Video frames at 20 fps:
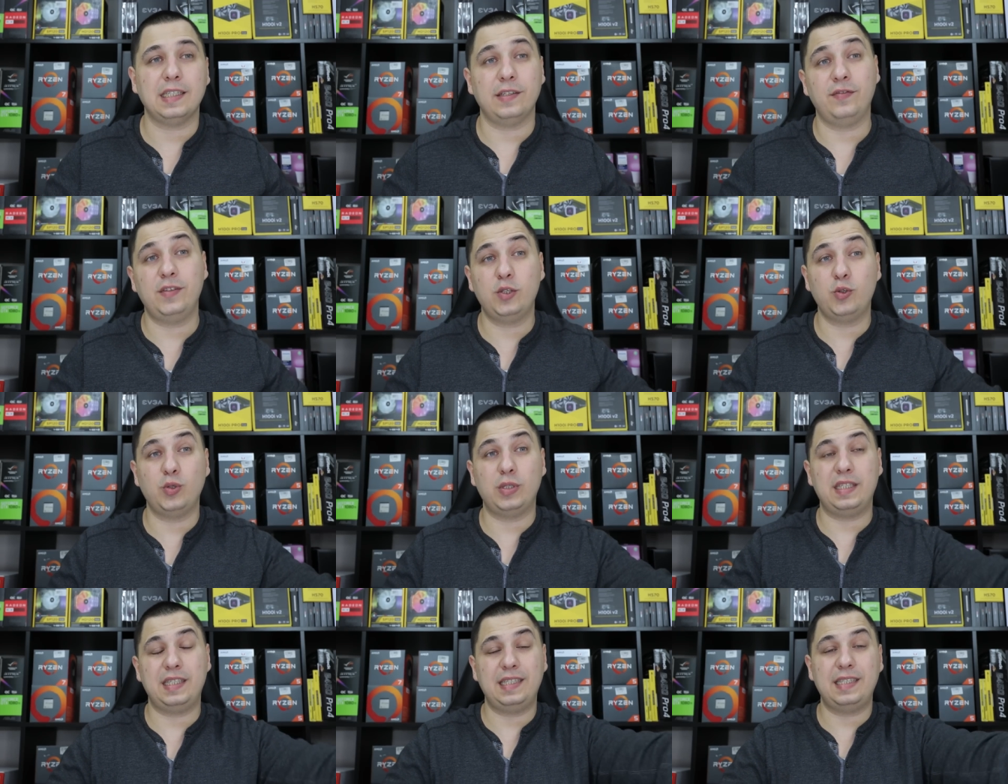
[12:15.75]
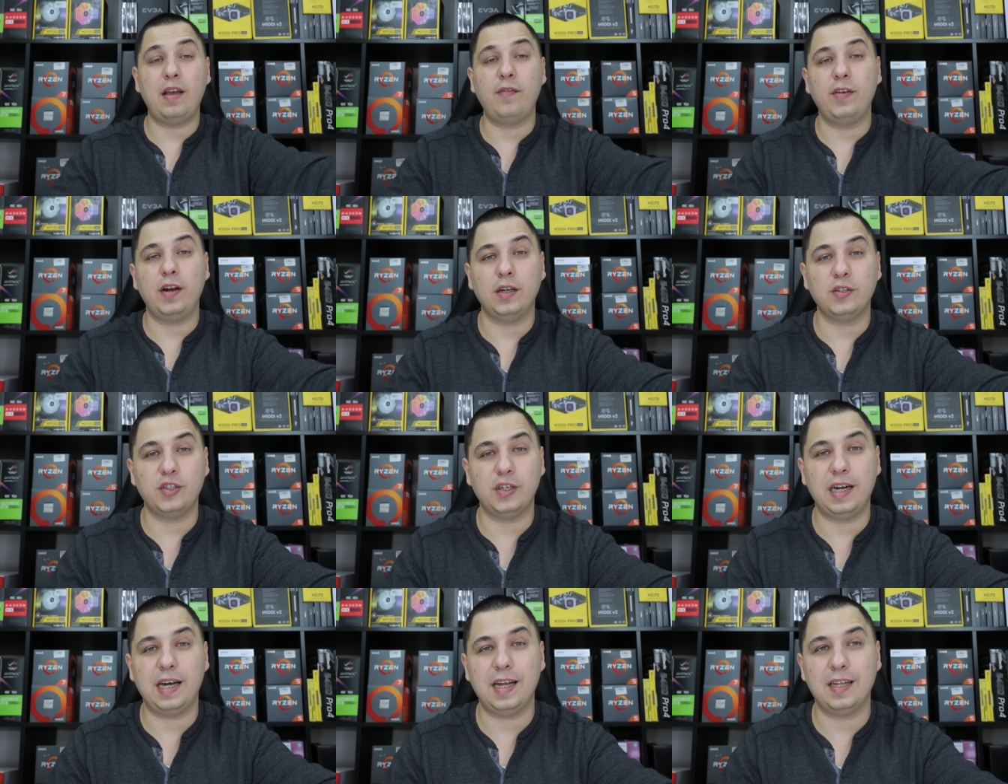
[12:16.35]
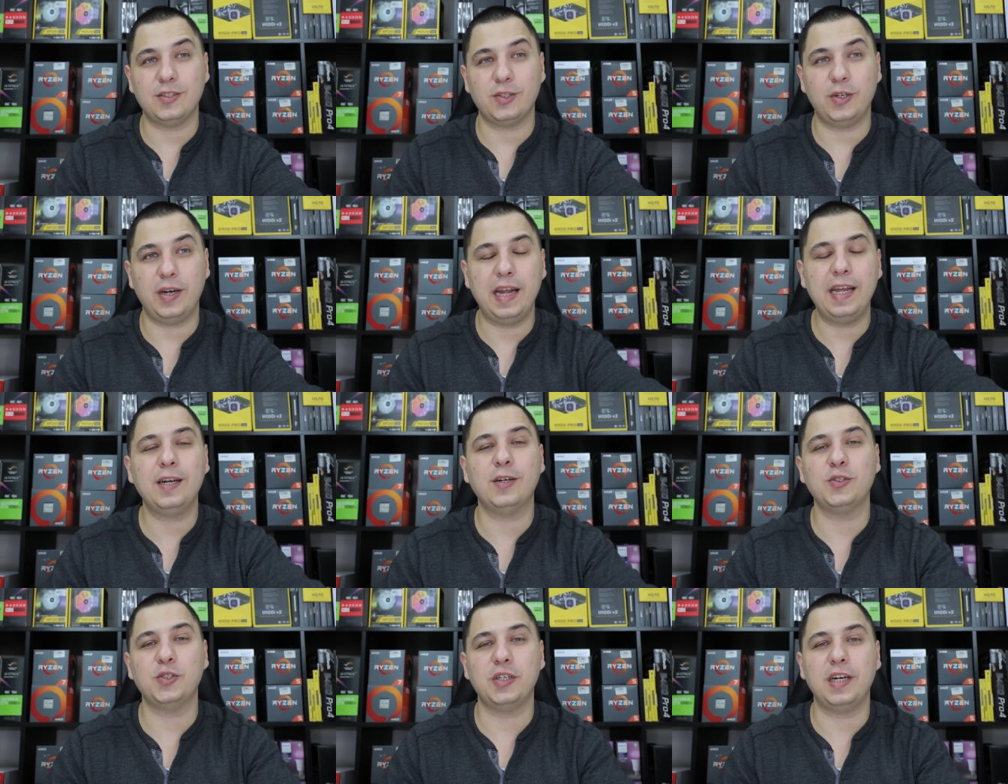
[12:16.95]
If this was $700 or
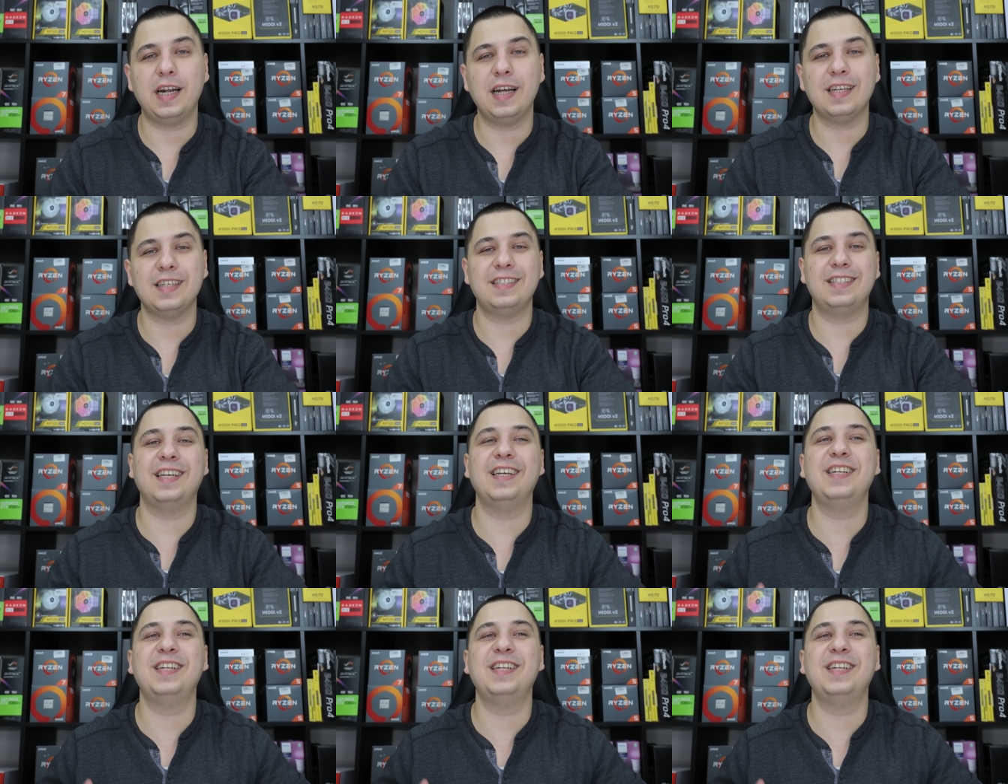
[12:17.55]
$800,